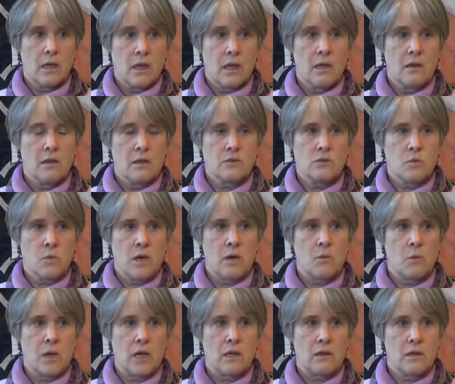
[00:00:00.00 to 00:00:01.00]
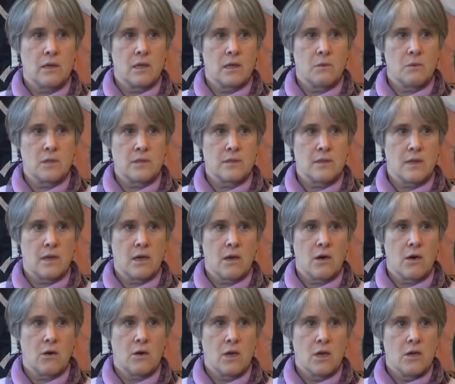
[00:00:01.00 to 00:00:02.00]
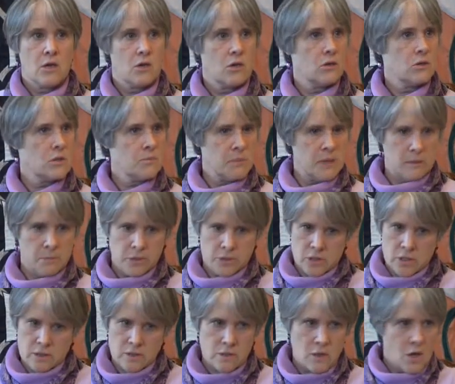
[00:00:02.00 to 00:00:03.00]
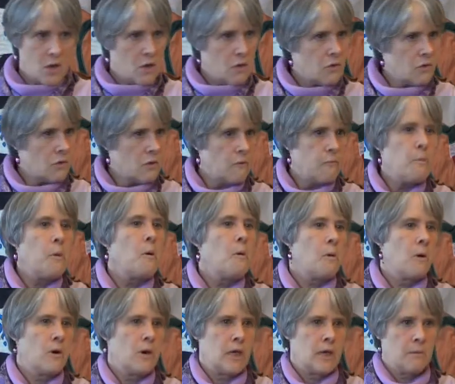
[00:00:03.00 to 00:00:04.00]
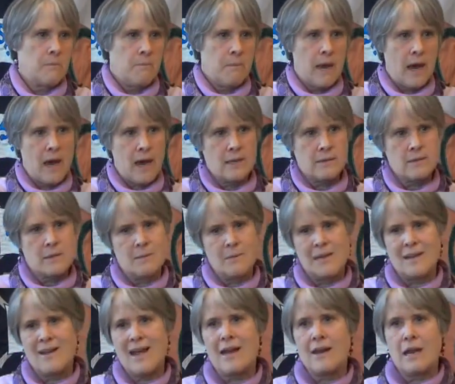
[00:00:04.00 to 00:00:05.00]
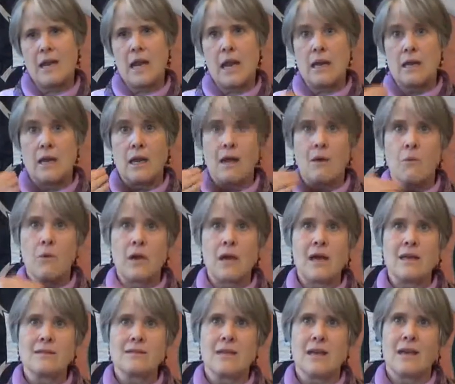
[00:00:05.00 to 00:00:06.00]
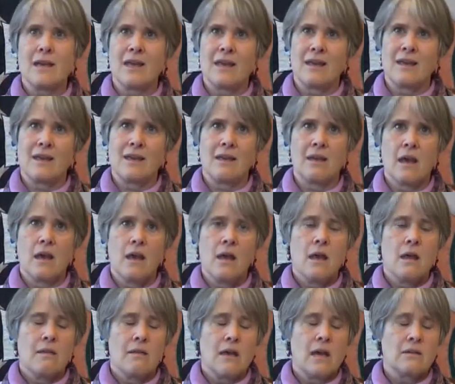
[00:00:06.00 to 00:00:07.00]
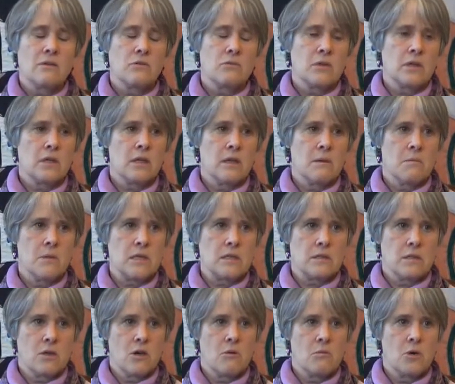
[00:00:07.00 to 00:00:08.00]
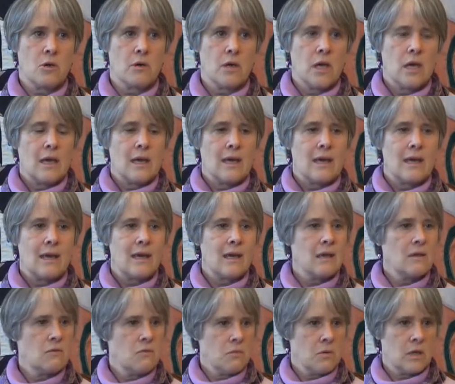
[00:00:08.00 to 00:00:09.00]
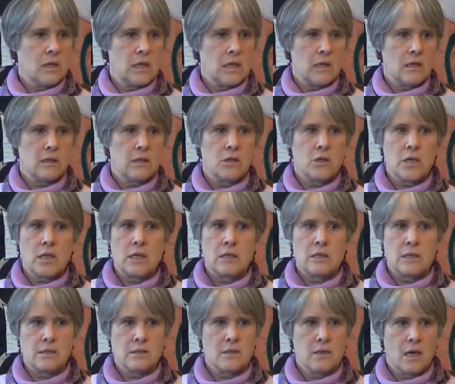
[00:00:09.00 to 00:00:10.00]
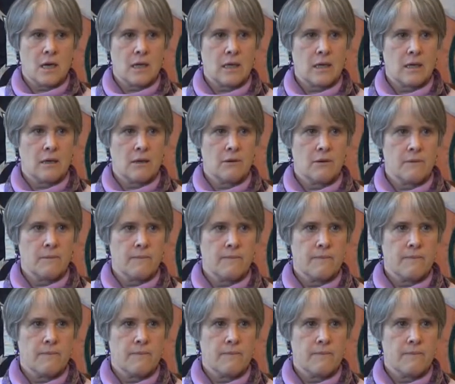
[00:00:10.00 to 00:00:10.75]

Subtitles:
in this 1 week that he was there. People just sort of pouring past him. And when I say he, that's really a misnomer. He's really clear he does not heal.